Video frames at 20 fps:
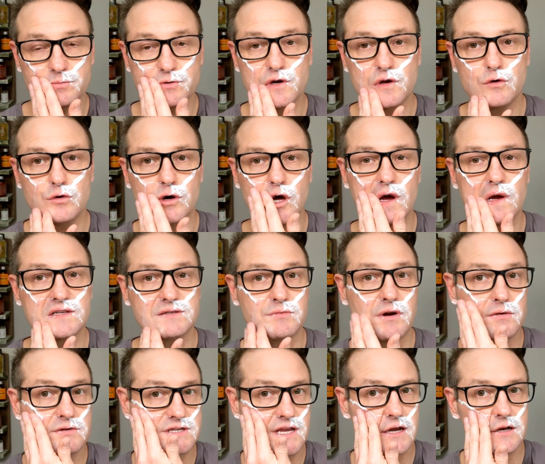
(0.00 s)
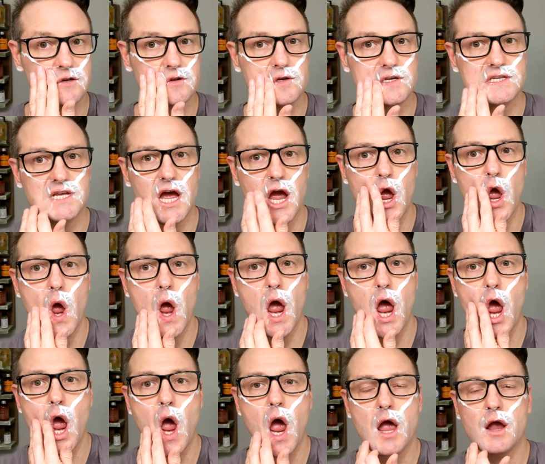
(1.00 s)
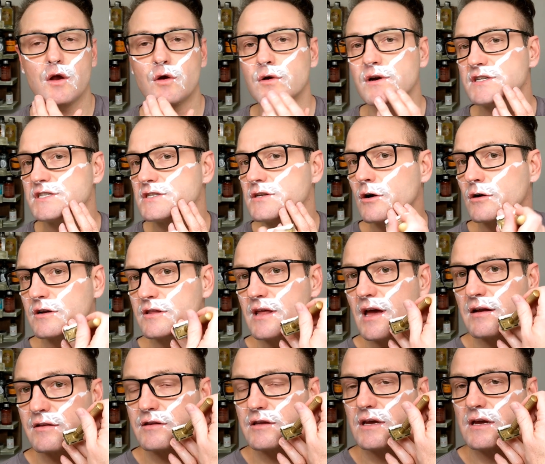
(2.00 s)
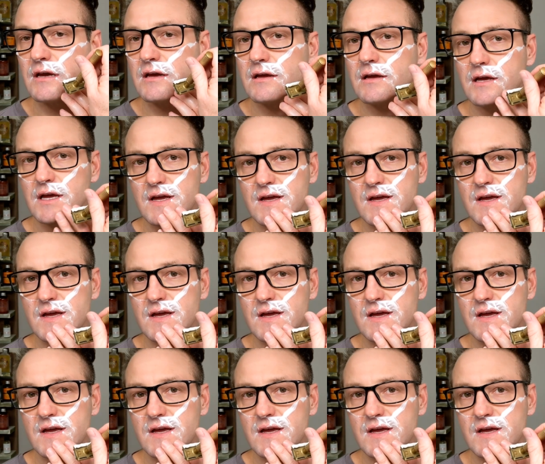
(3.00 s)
pretty cool. As what I was getting to is that Chris started that to